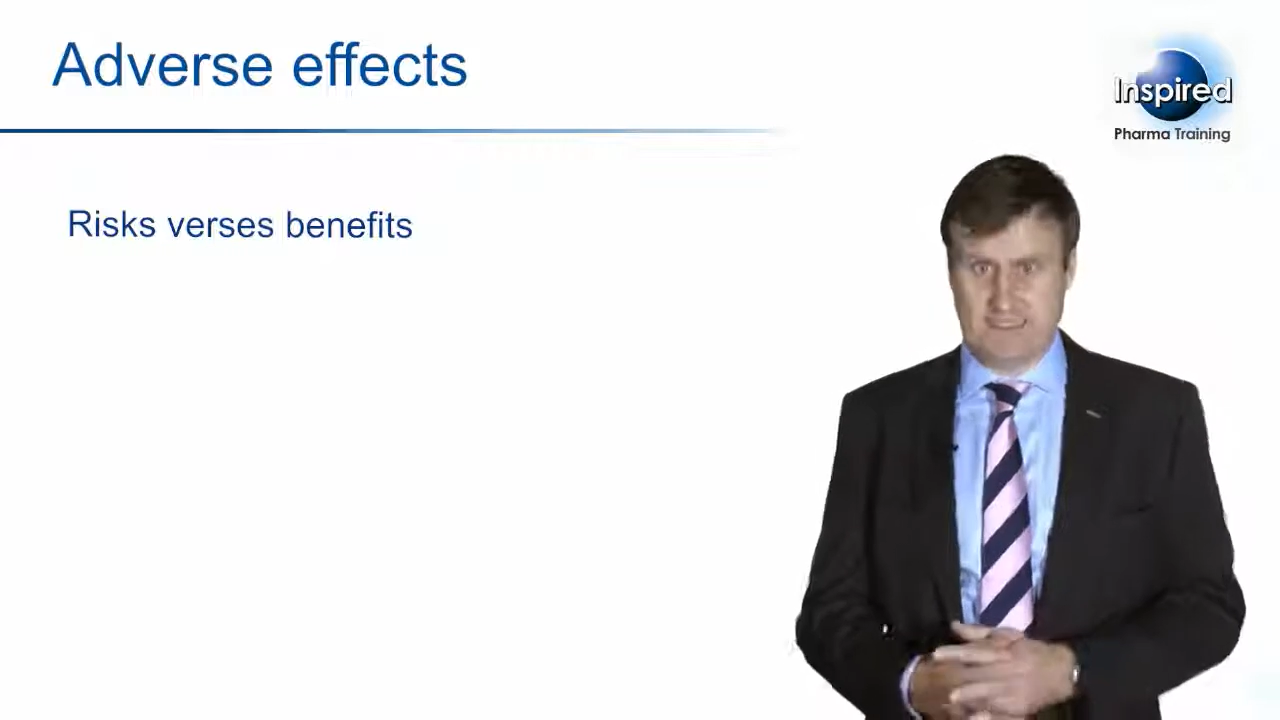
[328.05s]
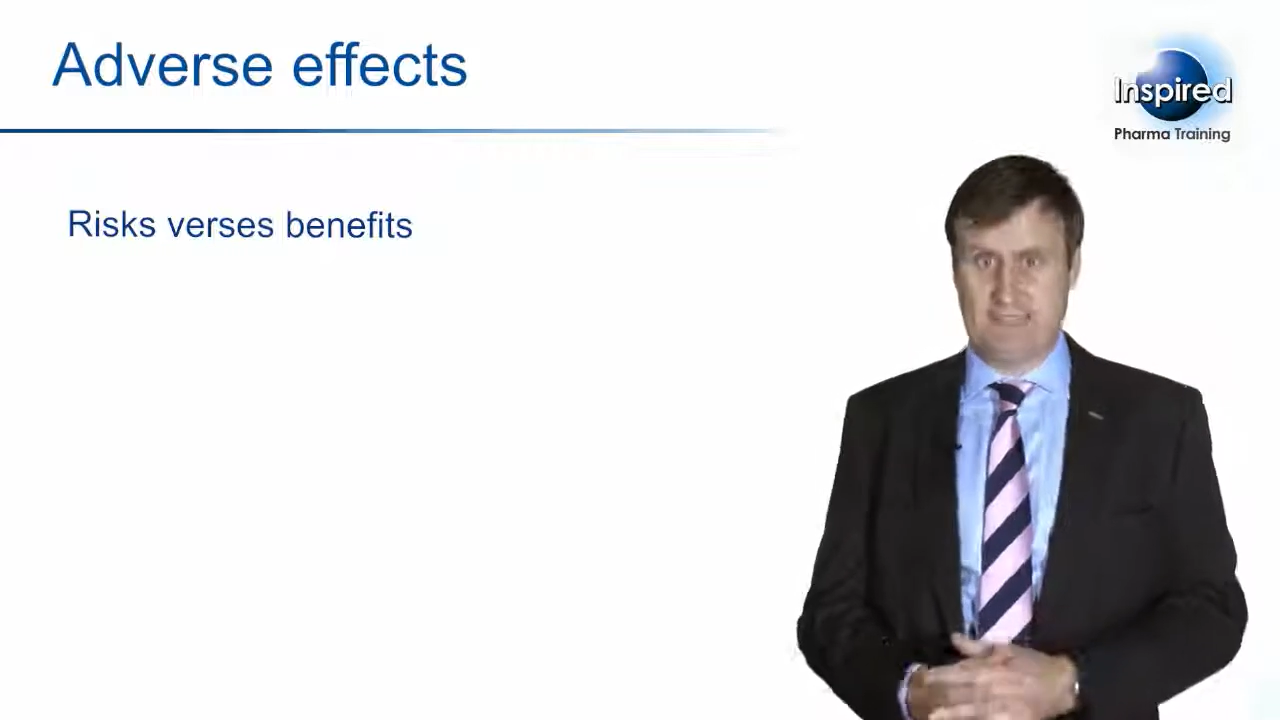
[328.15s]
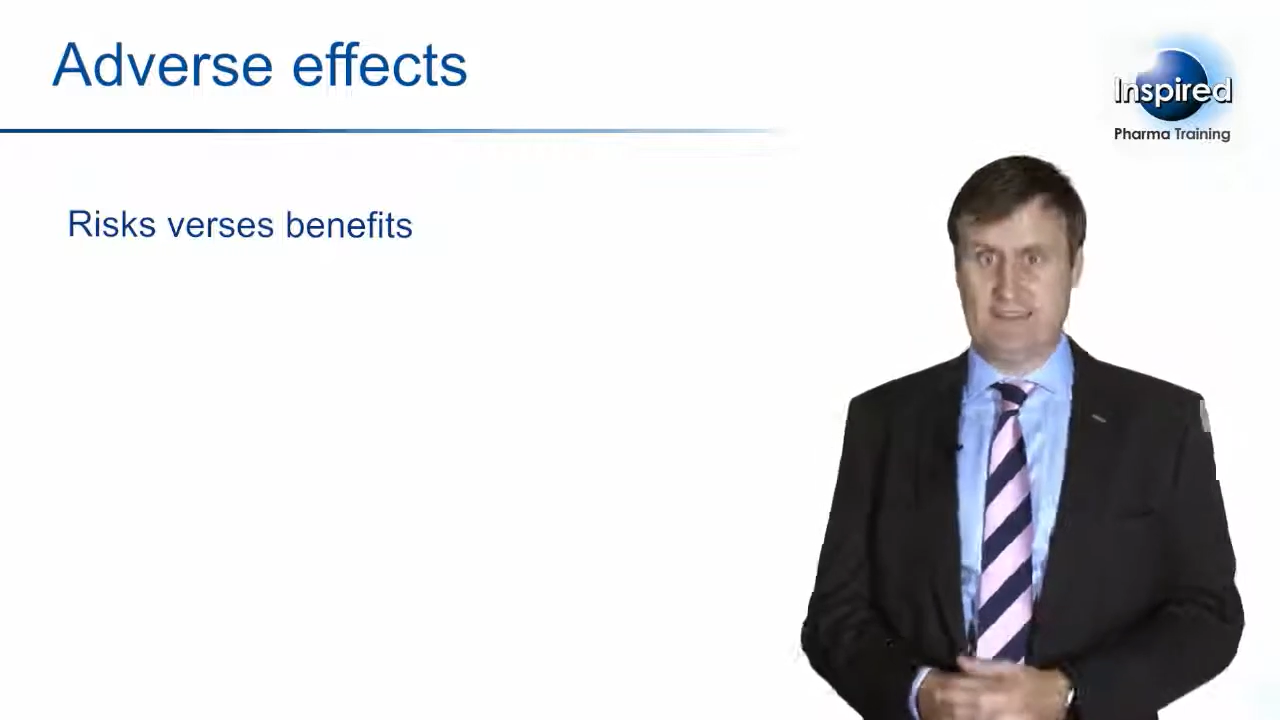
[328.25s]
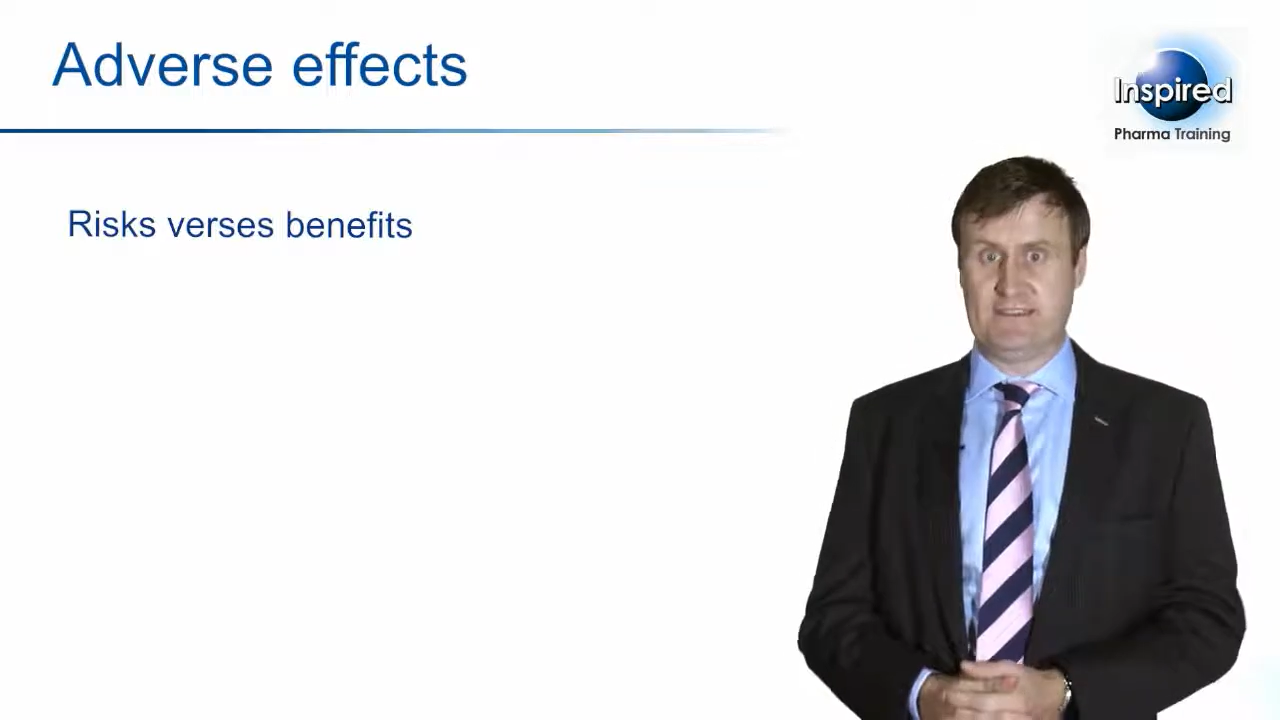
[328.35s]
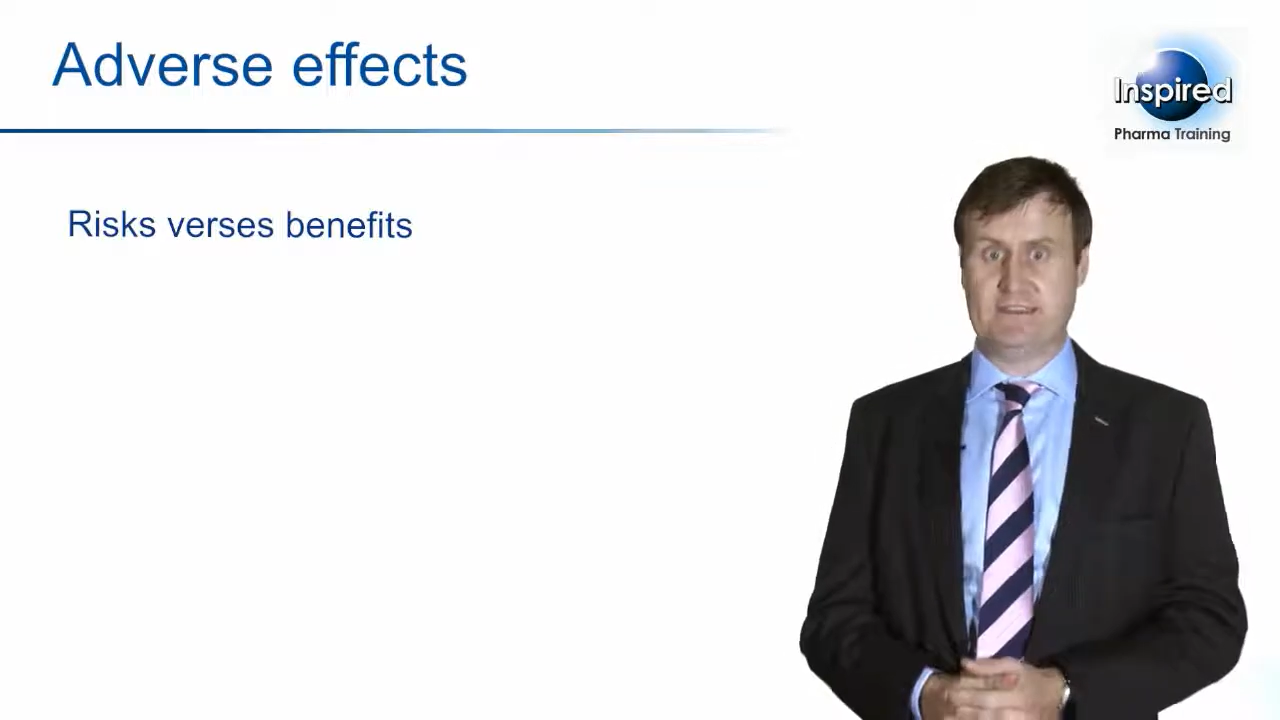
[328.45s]
to
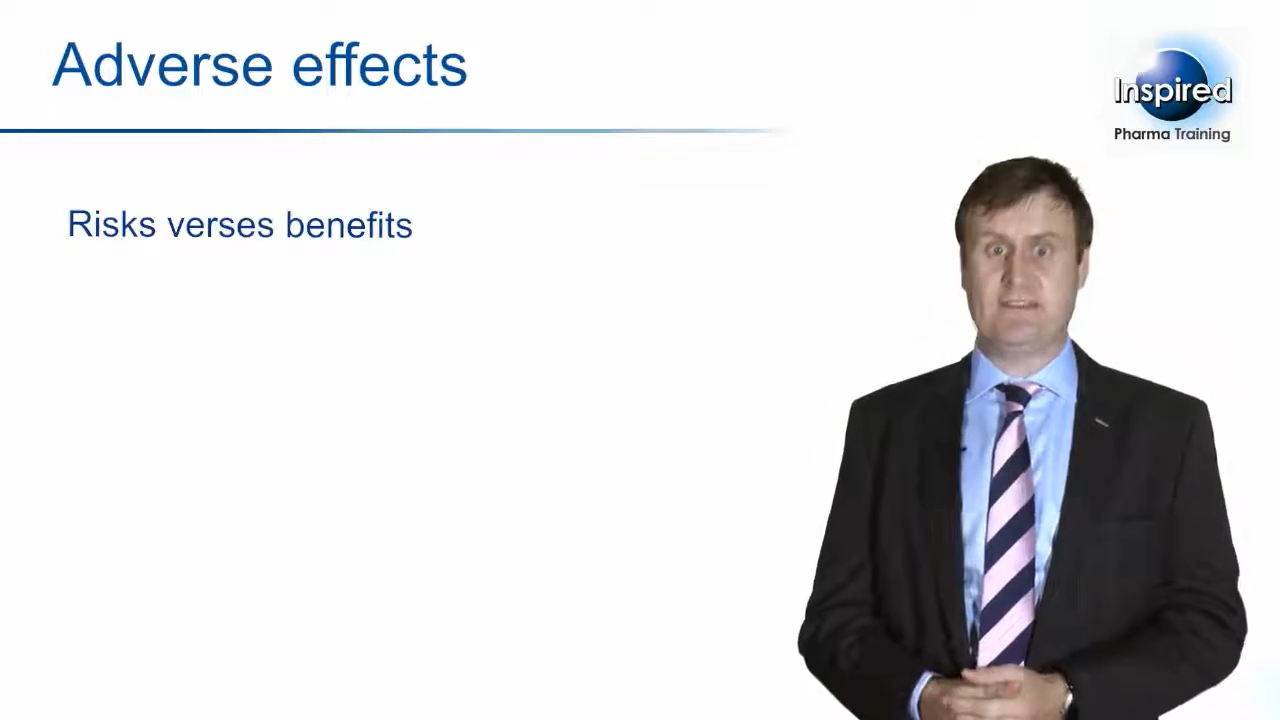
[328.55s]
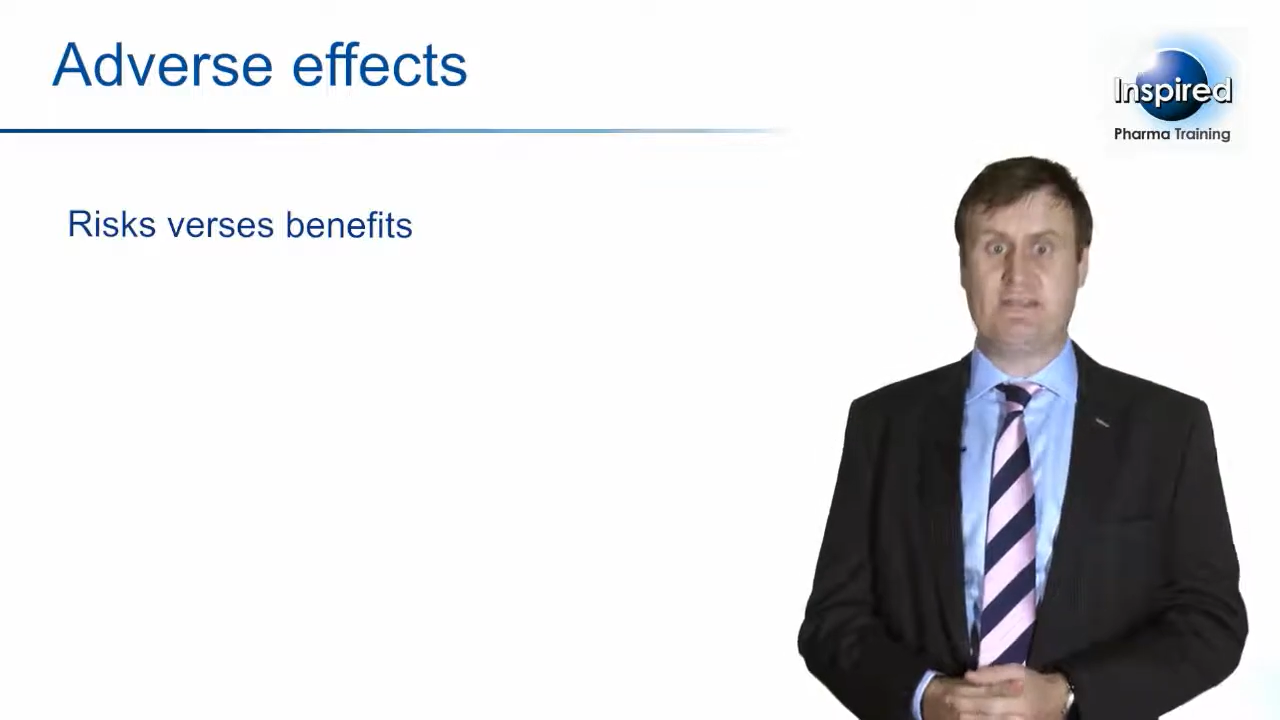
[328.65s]
learn to deal